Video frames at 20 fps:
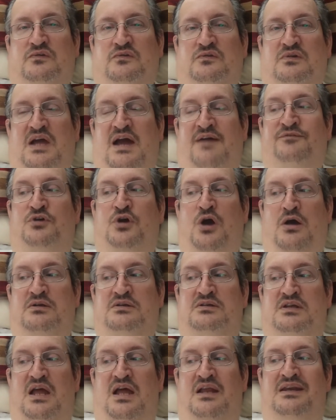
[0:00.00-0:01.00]
have got
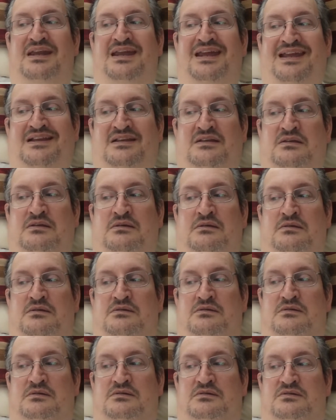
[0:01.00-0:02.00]
an
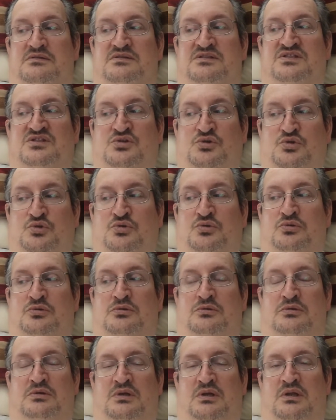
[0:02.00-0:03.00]

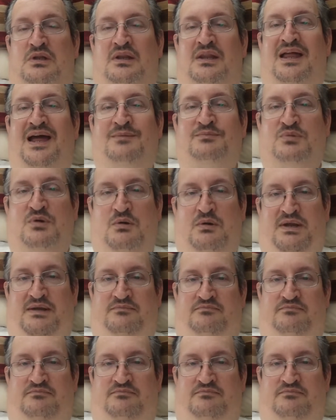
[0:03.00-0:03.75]
in-school library.